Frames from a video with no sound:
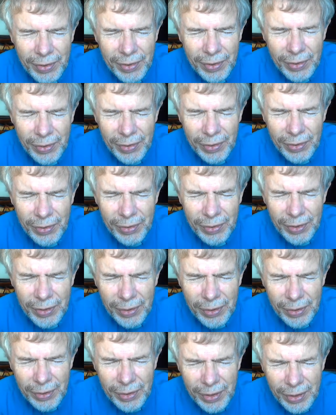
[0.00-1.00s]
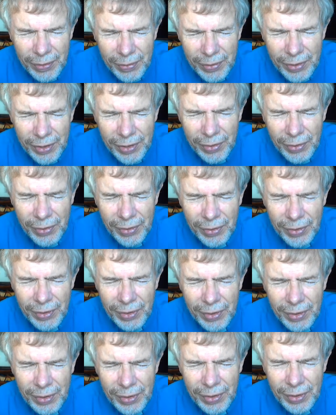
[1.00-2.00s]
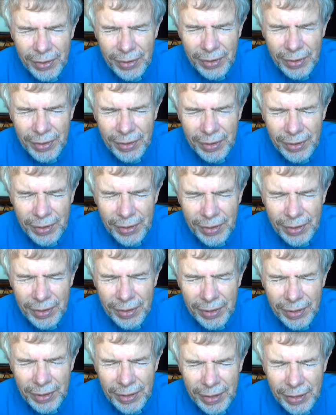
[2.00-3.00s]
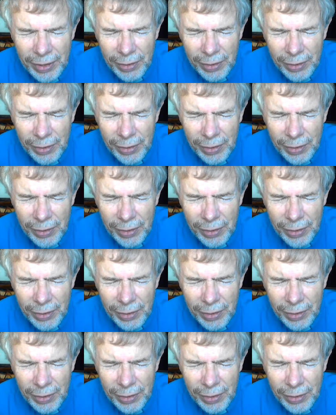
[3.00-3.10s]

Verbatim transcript: still loved us and